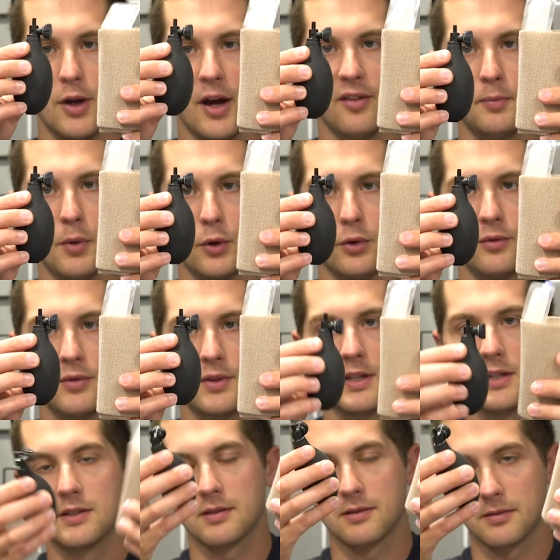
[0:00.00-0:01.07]
you have both of
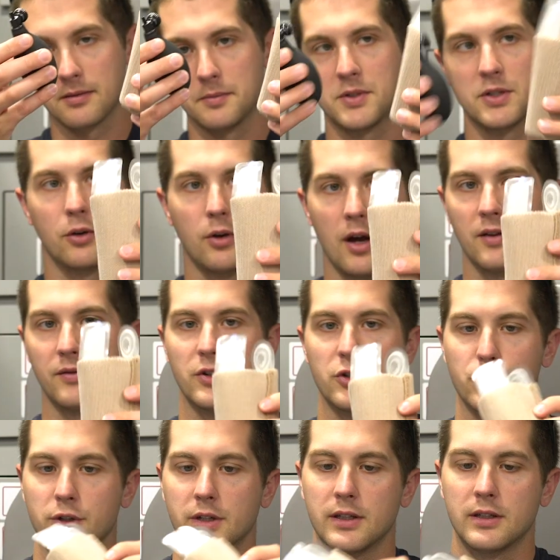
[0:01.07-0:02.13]
these, I'm still kind of
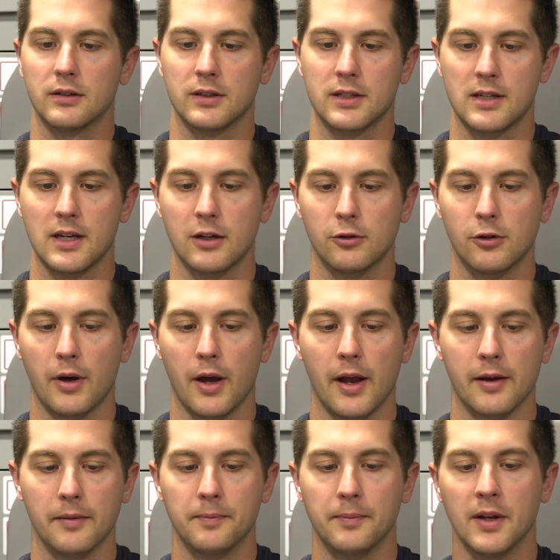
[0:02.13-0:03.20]
intrigued. Let's take a look
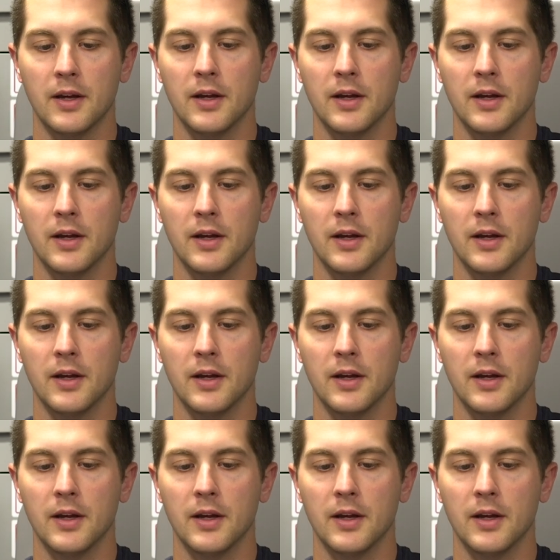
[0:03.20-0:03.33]
at it.